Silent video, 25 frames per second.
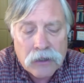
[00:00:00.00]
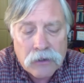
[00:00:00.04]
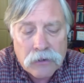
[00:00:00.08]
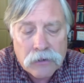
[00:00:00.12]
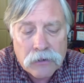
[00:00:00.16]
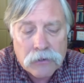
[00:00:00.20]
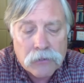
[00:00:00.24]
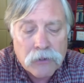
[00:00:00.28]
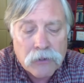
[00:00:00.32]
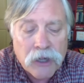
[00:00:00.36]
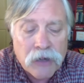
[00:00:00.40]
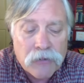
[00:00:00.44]

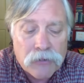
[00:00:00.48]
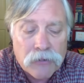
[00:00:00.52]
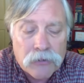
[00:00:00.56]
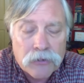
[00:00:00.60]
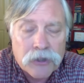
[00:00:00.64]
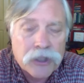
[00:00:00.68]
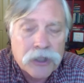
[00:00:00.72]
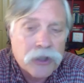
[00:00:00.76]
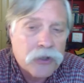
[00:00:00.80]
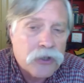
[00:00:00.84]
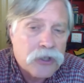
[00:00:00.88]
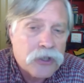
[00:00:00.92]
We have
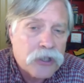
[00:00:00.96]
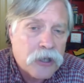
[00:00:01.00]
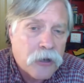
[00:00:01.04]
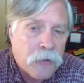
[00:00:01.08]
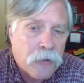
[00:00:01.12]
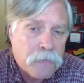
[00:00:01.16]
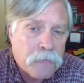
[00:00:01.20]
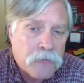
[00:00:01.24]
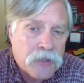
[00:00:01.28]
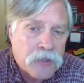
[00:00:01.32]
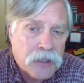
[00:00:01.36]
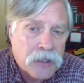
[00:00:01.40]
3 nursing
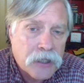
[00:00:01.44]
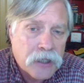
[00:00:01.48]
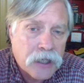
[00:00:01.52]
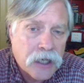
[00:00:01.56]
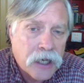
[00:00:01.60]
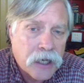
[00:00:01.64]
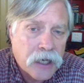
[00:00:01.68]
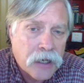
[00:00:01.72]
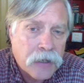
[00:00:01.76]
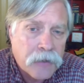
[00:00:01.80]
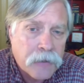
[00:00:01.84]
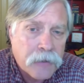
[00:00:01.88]
homes in the
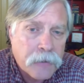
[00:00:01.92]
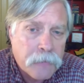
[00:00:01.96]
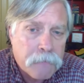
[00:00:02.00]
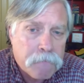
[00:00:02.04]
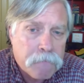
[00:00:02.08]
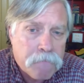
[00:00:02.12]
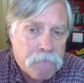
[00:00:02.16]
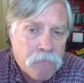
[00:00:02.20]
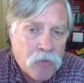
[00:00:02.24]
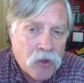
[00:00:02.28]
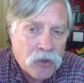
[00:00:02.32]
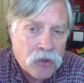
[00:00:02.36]

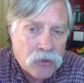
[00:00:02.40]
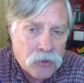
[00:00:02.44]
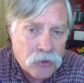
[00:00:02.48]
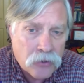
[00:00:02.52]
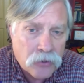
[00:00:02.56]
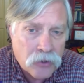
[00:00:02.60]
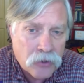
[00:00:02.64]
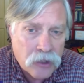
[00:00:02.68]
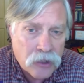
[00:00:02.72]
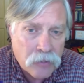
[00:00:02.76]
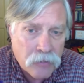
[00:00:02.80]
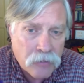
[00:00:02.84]
county.
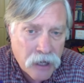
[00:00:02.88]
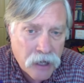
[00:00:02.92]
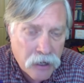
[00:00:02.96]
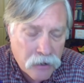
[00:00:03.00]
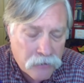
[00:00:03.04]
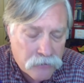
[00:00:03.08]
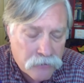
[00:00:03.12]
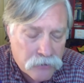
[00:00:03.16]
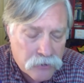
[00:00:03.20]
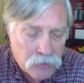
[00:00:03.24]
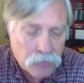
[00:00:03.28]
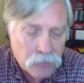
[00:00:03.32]
2 of them
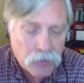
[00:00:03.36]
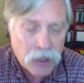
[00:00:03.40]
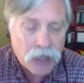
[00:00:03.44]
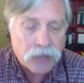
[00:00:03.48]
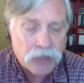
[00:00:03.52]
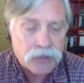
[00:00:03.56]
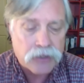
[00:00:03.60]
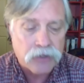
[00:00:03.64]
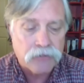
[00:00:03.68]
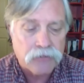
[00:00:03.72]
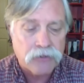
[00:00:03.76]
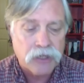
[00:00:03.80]
have some
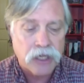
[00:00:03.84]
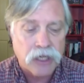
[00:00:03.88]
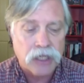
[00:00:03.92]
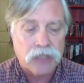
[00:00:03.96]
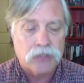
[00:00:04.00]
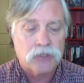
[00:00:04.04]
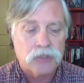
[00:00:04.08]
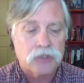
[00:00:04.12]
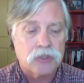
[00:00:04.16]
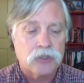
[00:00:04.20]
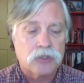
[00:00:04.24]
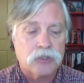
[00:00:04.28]
positive
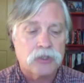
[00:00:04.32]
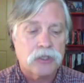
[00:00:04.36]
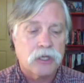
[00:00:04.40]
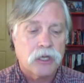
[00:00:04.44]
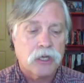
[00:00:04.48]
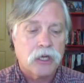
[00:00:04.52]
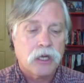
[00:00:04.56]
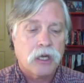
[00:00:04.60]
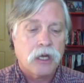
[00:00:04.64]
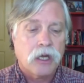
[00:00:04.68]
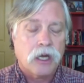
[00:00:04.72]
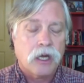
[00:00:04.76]
cases,
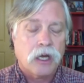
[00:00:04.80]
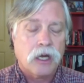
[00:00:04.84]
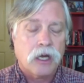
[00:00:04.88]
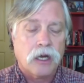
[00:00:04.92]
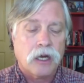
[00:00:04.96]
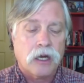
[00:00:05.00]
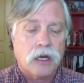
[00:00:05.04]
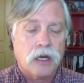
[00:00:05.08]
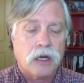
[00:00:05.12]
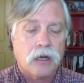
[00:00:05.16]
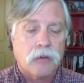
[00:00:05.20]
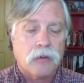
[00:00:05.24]

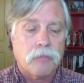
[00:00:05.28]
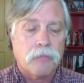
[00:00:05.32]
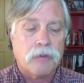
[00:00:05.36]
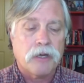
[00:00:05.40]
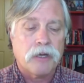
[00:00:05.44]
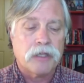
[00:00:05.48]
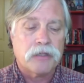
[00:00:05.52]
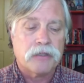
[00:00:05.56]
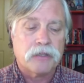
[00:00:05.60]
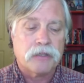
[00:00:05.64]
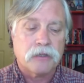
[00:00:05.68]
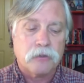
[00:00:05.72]

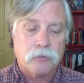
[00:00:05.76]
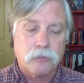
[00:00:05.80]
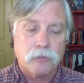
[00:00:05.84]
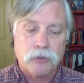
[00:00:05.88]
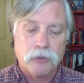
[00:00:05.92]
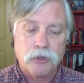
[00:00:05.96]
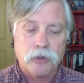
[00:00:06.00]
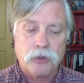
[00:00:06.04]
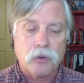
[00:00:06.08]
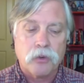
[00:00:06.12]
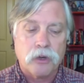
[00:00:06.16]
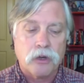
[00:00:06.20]
but they're
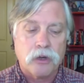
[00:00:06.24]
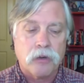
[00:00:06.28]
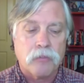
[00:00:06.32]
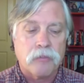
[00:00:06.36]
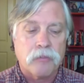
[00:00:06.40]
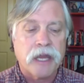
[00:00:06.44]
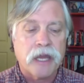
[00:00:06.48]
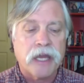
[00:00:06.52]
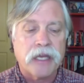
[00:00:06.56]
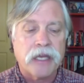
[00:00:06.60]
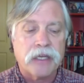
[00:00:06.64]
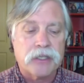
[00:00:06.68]
pretty well
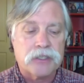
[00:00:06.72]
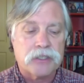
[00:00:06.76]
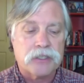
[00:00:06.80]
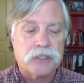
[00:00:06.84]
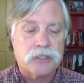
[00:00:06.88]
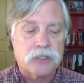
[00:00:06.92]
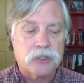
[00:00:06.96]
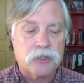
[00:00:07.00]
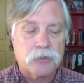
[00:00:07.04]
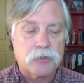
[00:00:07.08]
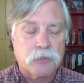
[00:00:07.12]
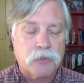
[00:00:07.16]
managed
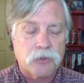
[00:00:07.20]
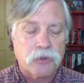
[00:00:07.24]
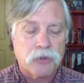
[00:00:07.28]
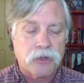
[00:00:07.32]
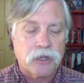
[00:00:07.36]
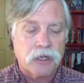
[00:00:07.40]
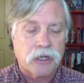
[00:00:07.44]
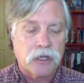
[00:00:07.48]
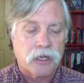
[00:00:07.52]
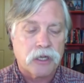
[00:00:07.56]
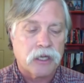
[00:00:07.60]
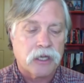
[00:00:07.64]
at this
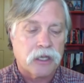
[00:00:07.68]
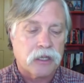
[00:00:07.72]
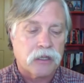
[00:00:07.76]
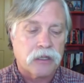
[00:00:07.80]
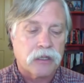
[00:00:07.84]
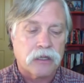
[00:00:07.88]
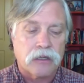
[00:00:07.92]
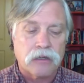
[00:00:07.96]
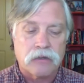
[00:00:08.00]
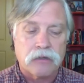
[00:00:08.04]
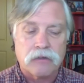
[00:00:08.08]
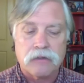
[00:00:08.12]
point. And
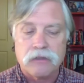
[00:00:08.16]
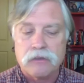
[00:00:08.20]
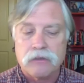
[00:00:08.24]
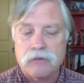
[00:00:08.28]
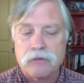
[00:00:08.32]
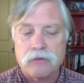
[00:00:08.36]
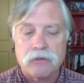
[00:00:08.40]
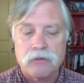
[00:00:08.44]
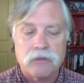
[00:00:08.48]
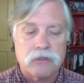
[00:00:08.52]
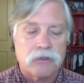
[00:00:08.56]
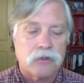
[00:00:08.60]

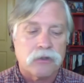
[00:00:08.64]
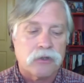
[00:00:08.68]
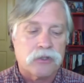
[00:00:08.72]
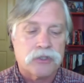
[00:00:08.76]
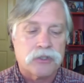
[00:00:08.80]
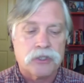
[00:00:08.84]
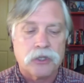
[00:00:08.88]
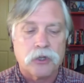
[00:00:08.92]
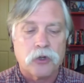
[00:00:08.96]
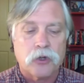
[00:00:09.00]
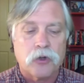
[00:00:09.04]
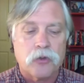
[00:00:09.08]
the
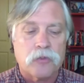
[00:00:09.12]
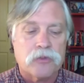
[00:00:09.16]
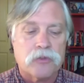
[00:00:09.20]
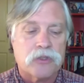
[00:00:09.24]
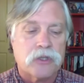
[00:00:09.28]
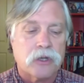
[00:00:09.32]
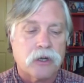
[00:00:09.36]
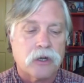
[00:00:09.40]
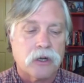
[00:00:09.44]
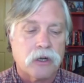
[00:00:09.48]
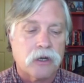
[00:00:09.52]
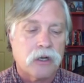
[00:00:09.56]
nursing homes
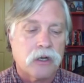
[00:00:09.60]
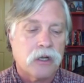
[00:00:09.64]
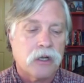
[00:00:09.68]
are